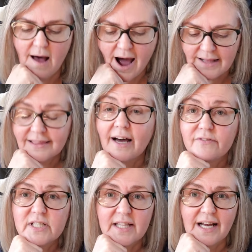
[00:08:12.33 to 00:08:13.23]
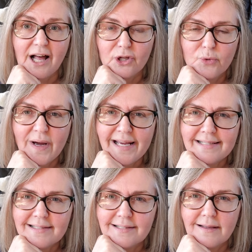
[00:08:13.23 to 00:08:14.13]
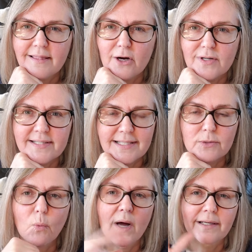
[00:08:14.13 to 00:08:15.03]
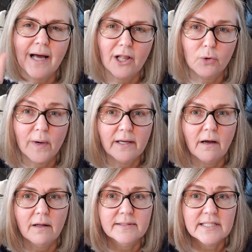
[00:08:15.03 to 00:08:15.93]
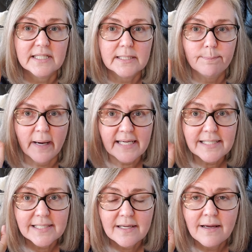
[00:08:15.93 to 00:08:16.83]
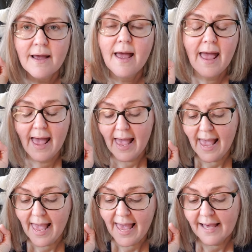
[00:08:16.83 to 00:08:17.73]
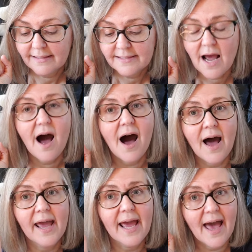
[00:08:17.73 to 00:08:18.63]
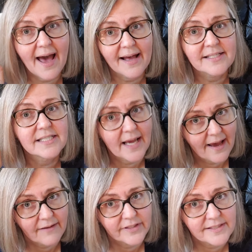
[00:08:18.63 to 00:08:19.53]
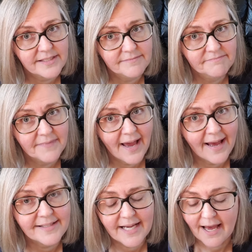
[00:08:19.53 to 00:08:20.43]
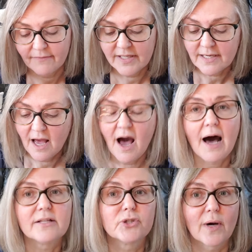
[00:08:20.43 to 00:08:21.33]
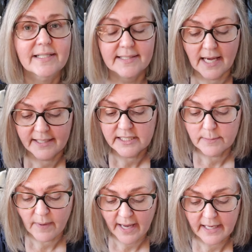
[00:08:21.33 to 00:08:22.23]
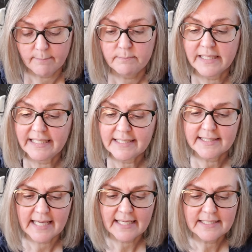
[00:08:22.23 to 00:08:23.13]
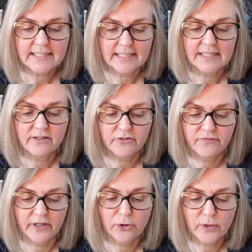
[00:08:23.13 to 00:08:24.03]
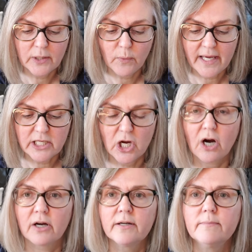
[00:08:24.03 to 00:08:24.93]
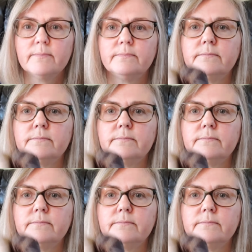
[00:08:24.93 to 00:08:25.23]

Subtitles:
I loved the colorways. There was this one colorway called Spite, and I had to have it. I had to have it. So I decided to buy a mini set in their fingering weight yarn.